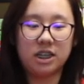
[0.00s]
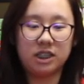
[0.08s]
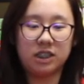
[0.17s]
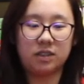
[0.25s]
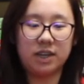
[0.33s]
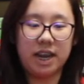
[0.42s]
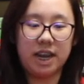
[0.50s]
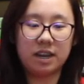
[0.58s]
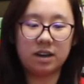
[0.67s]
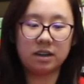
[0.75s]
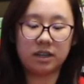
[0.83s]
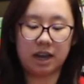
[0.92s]
So take
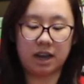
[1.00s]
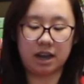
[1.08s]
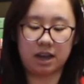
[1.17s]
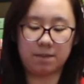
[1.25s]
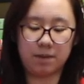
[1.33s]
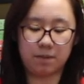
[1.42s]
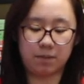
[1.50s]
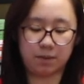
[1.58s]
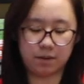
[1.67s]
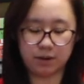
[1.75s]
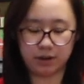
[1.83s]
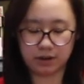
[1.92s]
your time and
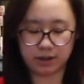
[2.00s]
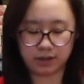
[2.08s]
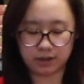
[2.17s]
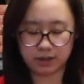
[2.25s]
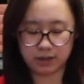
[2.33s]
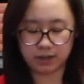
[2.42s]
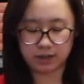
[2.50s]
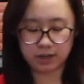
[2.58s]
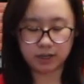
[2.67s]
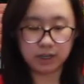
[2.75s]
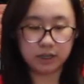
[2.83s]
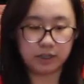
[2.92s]
pour in your honey
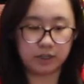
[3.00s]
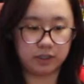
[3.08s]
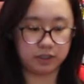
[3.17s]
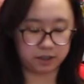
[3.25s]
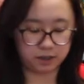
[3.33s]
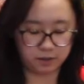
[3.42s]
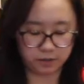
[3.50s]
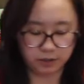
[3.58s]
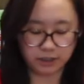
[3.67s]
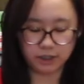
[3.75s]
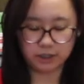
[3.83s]
slowly,